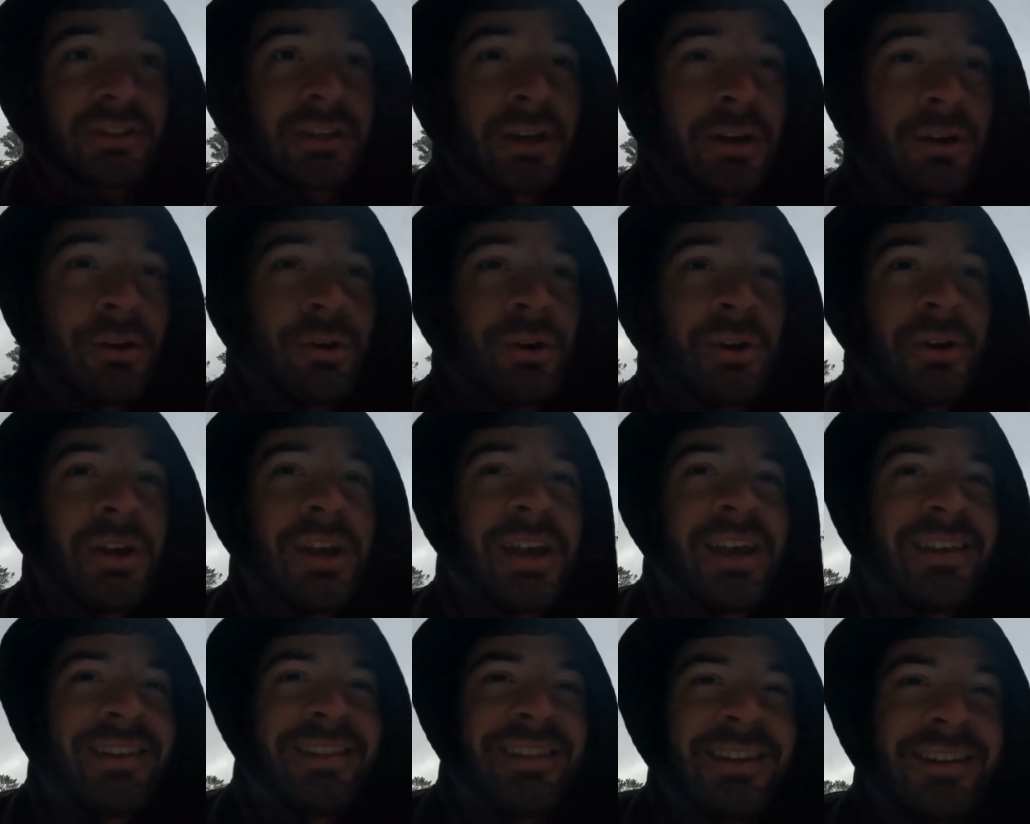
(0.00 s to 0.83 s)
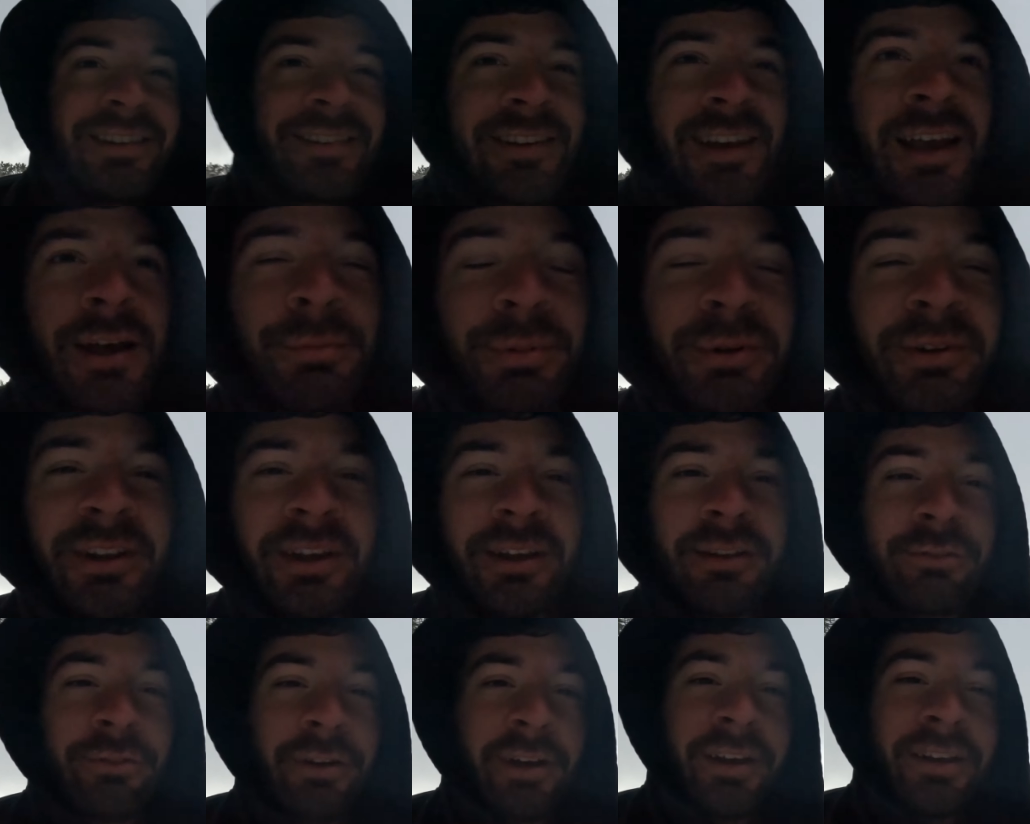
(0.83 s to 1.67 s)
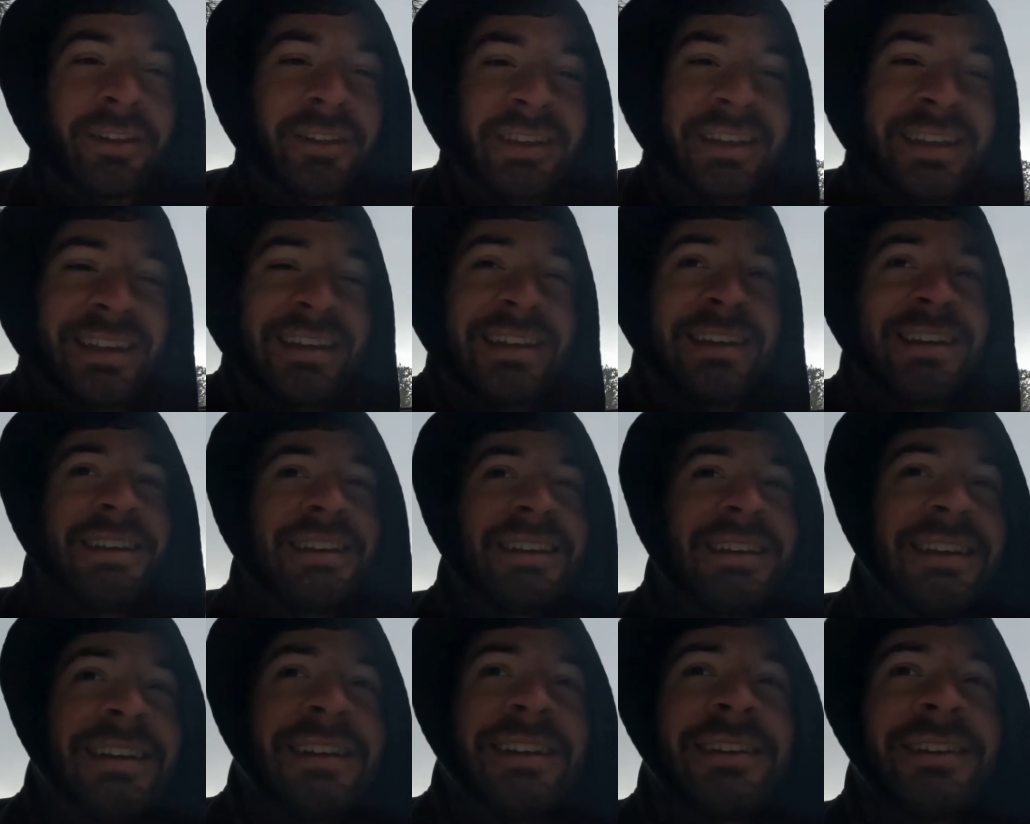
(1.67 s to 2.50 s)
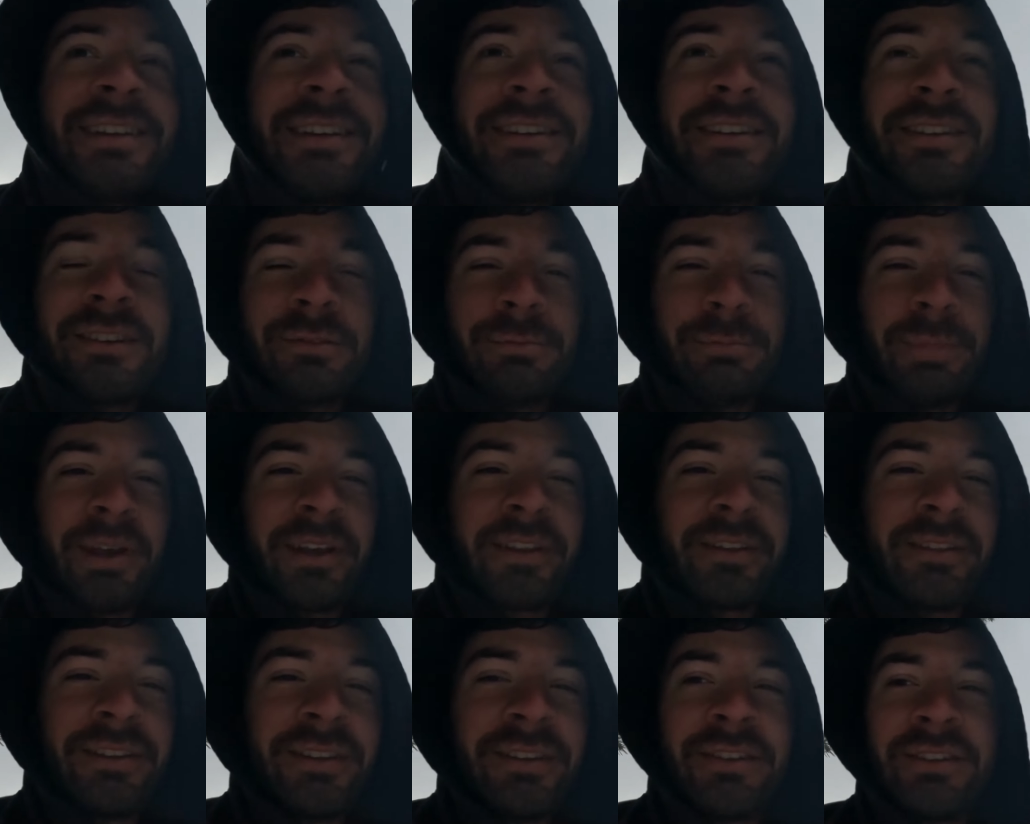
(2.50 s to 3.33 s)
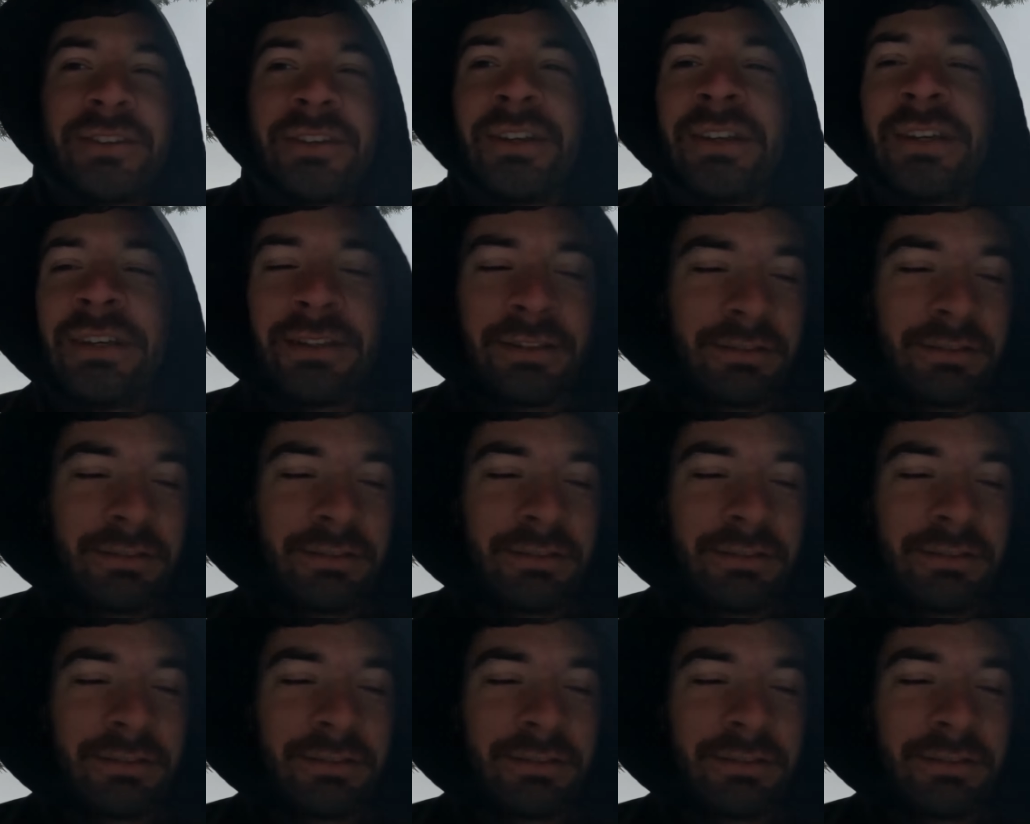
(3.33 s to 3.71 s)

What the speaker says: snow at the top of Death Valley. Didn't expect this.